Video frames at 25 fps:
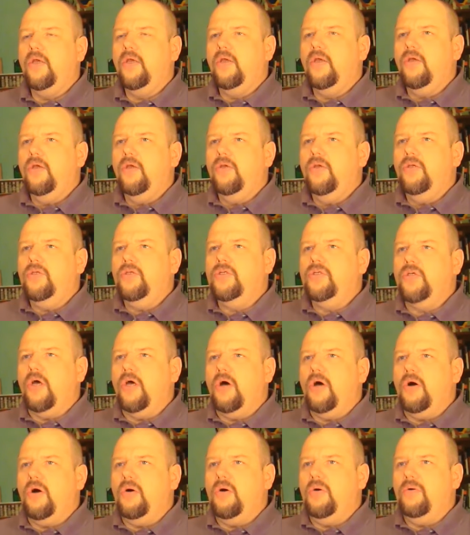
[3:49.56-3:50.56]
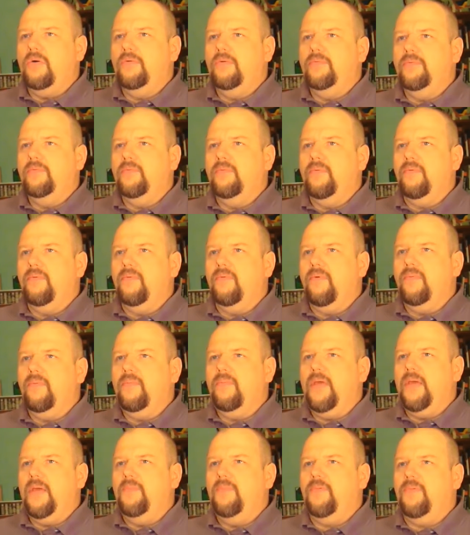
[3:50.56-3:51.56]
So when
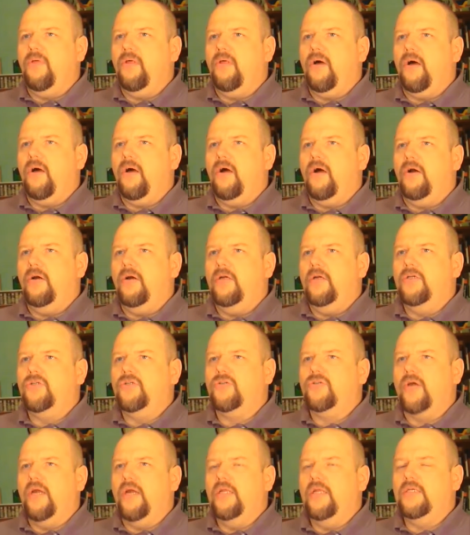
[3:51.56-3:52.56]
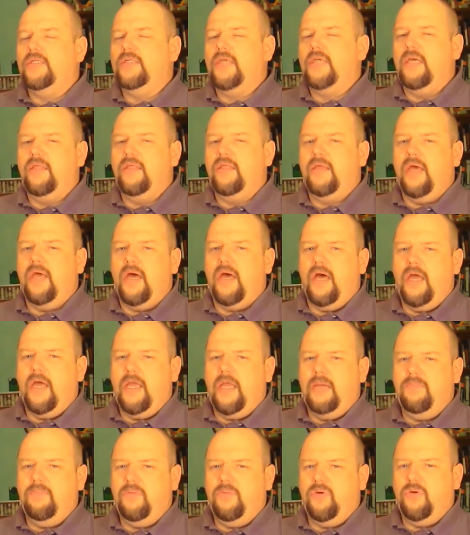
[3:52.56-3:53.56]
people are trying to say that I
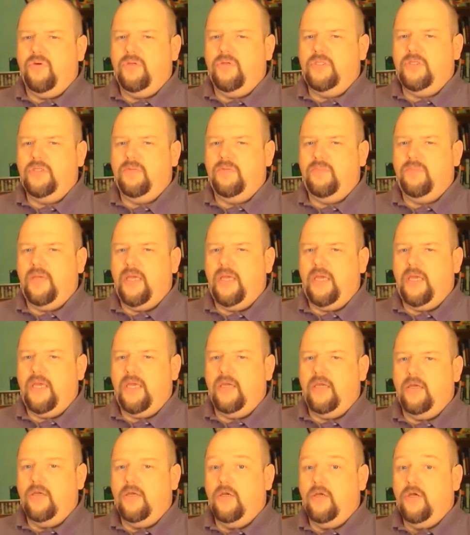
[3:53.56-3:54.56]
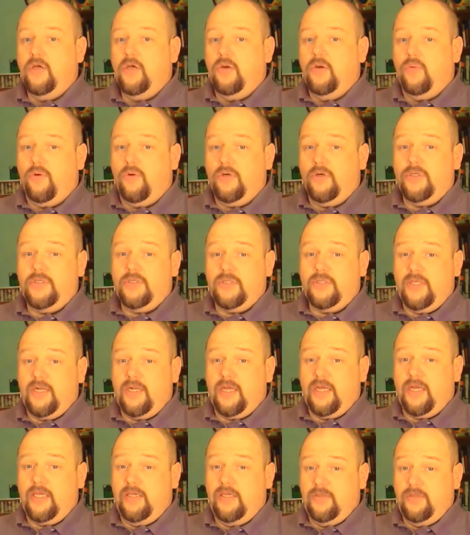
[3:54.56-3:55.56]
am going to be worse than I
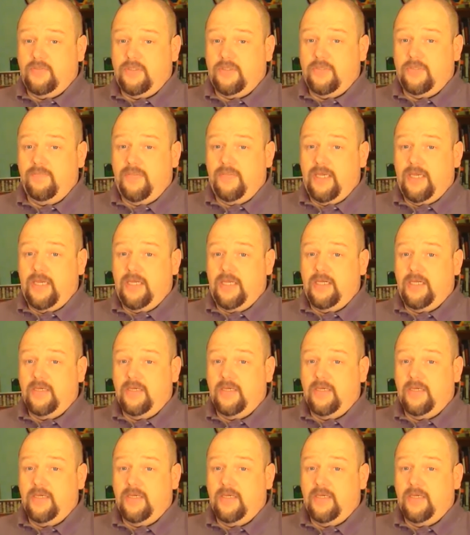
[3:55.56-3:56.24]
used to be,